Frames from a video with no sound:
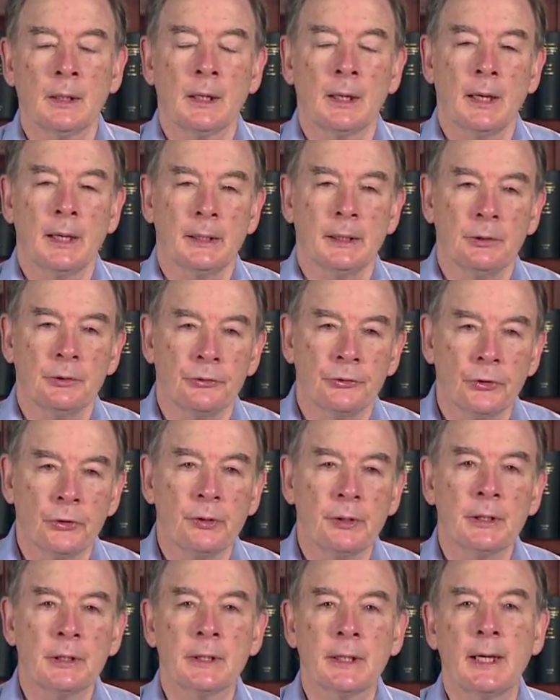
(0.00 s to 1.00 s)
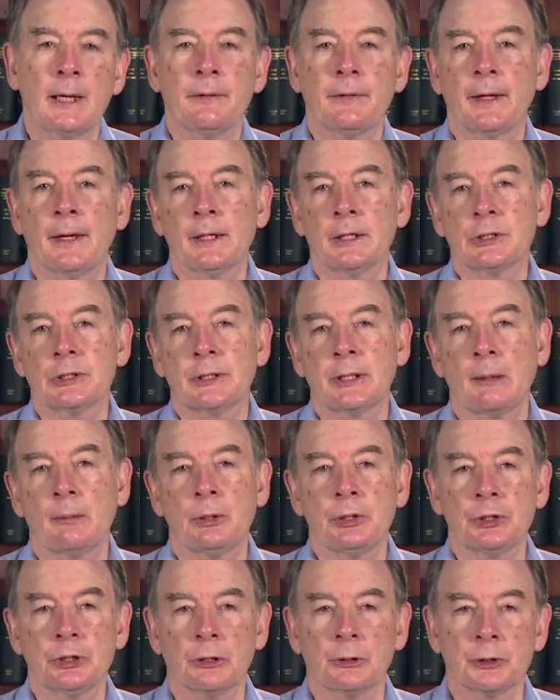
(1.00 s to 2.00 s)
And in doing that, they
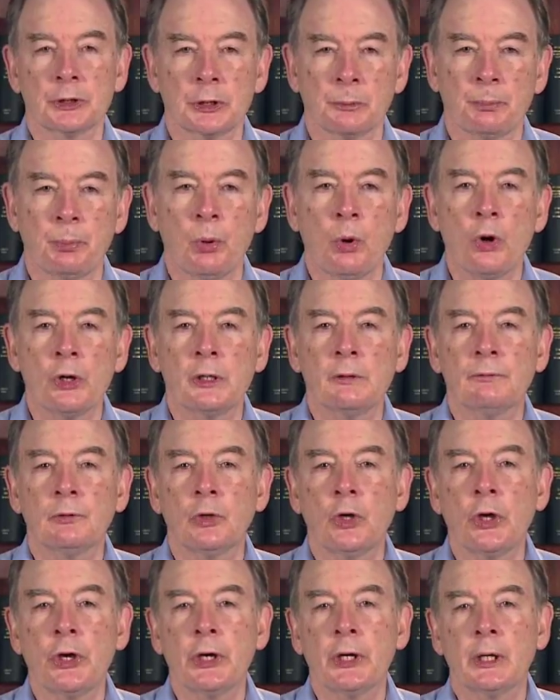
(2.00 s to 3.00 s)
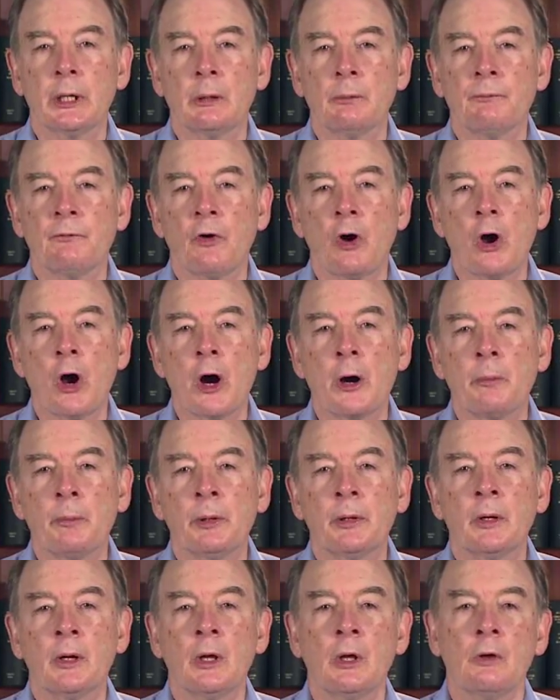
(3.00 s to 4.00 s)
establish a supportive learning
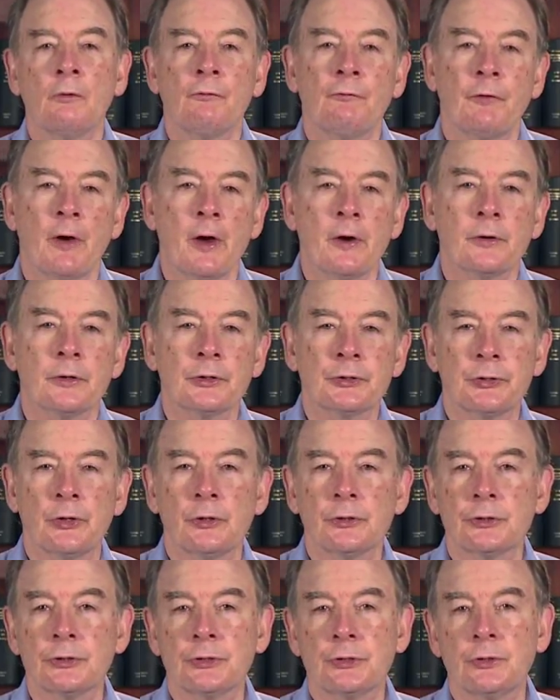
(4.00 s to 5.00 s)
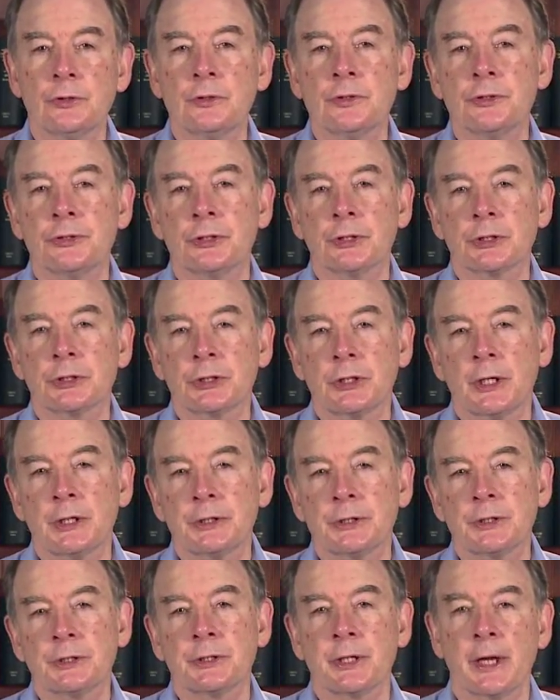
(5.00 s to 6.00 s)
environment focused on student
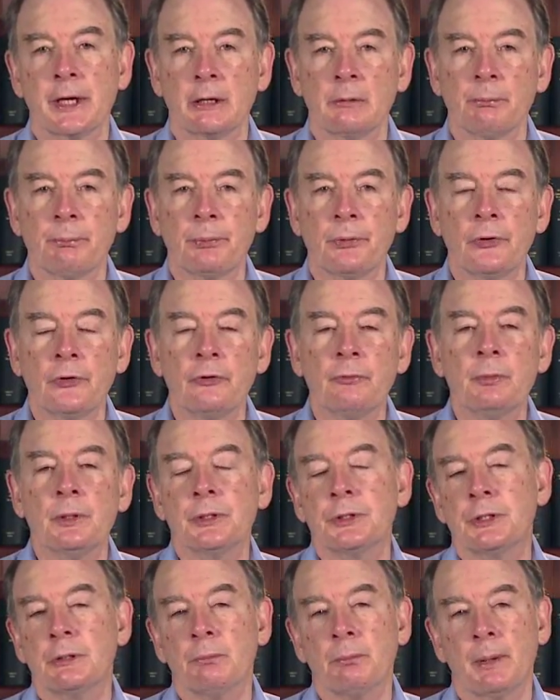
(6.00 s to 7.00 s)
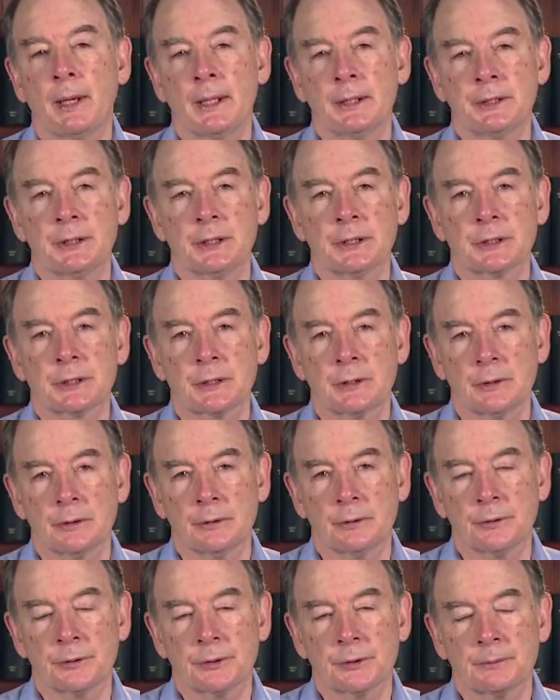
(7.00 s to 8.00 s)
successes and improvements in basic
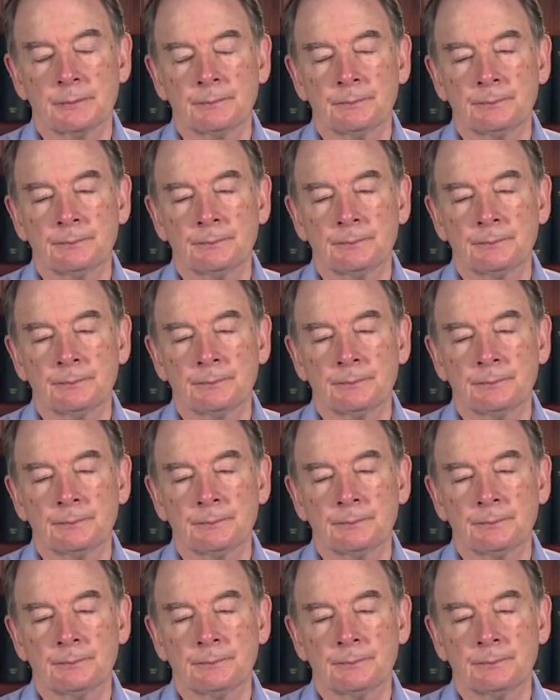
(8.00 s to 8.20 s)
skills.